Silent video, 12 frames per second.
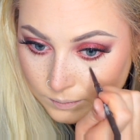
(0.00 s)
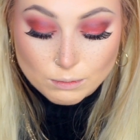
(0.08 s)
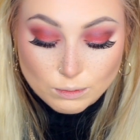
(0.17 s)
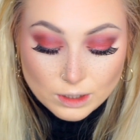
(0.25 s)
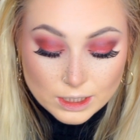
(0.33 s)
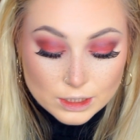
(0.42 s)

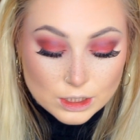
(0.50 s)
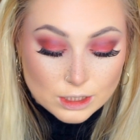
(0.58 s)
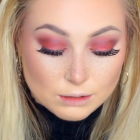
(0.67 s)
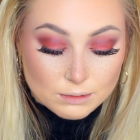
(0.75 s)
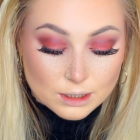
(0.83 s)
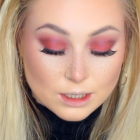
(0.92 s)
What I
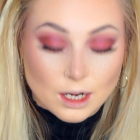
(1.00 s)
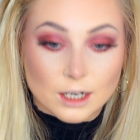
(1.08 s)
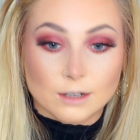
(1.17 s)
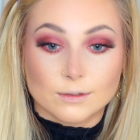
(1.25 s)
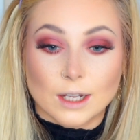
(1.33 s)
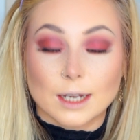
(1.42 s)
do to kind
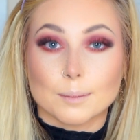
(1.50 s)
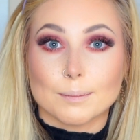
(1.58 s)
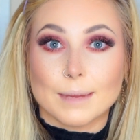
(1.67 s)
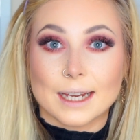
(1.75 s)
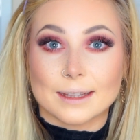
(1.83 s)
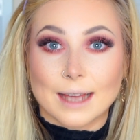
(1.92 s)
of like
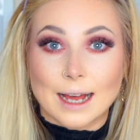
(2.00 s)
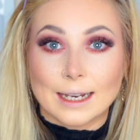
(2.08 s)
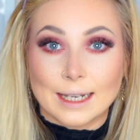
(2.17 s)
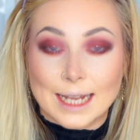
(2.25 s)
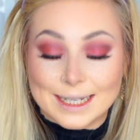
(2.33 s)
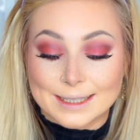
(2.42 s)
make that
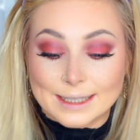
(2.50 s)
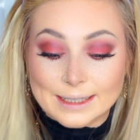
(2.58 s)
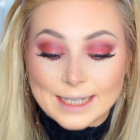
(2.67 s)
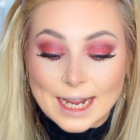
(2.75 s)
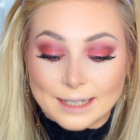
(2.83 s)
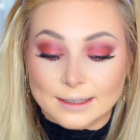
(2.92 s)
less
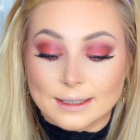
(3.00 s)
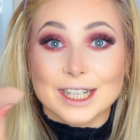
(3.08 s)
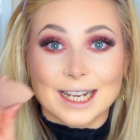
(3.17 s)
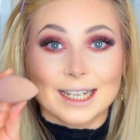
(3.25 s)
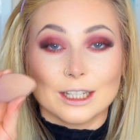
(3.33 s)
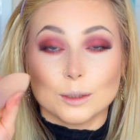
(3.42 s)
intense,
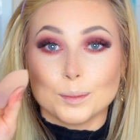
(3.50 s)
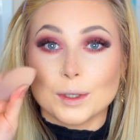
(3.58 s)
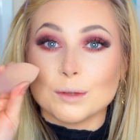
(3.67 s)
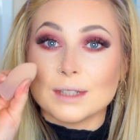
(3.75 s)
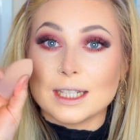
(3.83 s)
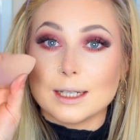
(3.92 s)
a little
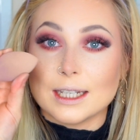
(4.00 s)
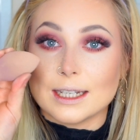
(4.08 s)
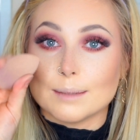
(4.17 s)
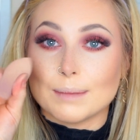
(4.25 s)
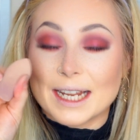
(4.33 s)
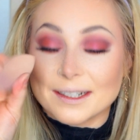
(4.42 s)

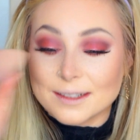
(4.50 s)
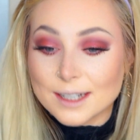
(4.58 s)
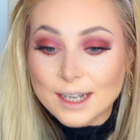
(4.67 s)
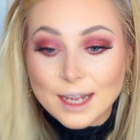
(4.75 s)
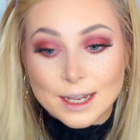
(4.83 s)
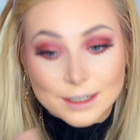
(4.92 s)
beauty
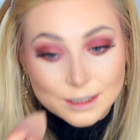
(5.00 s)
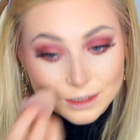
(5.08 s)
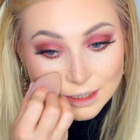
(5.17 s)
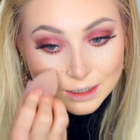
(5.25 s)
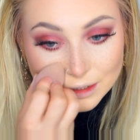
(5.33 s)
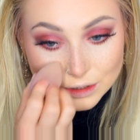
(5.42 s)
blender, and I
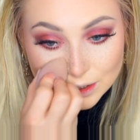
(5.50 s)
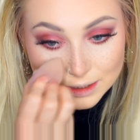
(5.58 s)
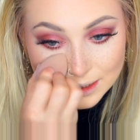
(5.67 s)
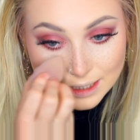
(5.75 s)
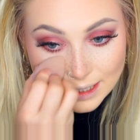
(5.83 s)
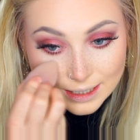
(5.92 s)
kind of
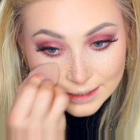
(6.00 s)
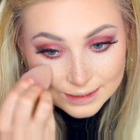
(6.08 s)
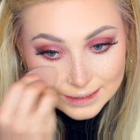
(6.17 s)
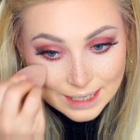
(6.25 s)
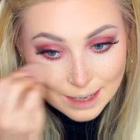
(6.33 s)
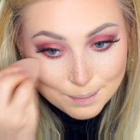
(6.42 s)
just
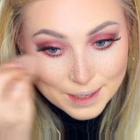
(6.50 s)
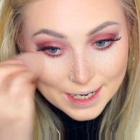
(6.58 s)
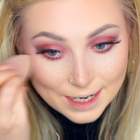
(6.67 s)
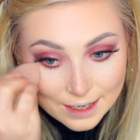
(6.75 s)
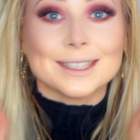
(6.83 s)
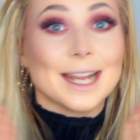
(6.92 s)
dab
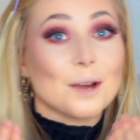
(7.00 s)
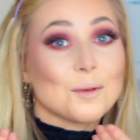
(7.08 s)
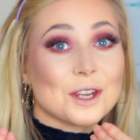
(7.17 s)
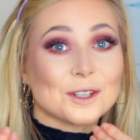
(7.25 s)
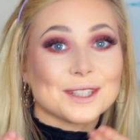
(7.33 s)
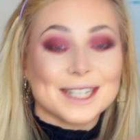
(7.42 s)
it. Now
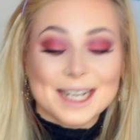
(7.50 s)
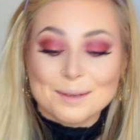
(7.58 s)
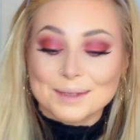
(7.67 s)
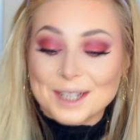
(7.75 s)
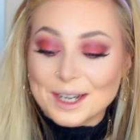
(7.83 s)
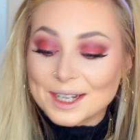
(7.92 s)
we're onto
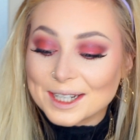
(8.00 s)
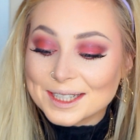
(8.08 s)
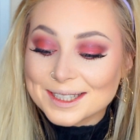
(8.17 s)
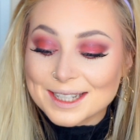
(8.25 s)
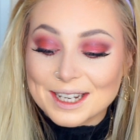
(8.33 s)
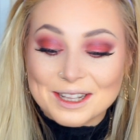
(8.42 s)
lips,
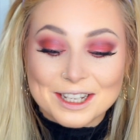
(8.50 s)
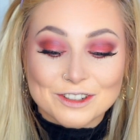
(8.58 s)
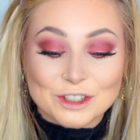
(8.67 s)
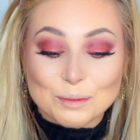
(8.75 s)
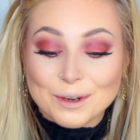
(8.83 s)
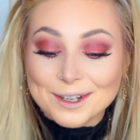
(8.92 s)
guys, and there
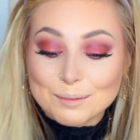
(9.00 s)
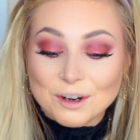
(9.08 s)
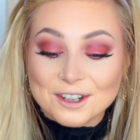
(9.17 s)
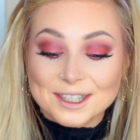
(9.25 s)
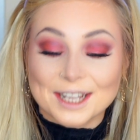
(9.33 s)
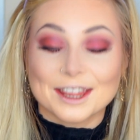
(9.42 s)
is one
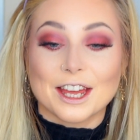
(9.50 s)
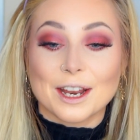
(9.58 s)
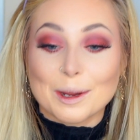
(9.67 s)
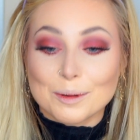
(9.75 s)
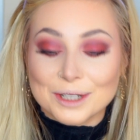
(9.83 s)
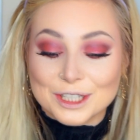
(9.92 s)
product that
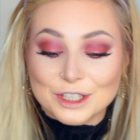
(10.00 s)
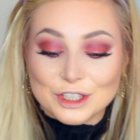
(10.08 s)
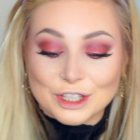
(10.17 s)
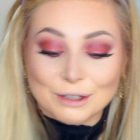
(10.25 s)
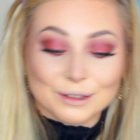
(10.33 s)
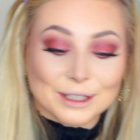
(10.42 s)
I wanted to
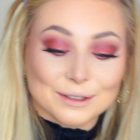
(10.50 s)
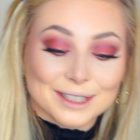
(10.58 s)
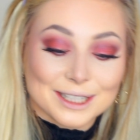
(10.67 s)
show you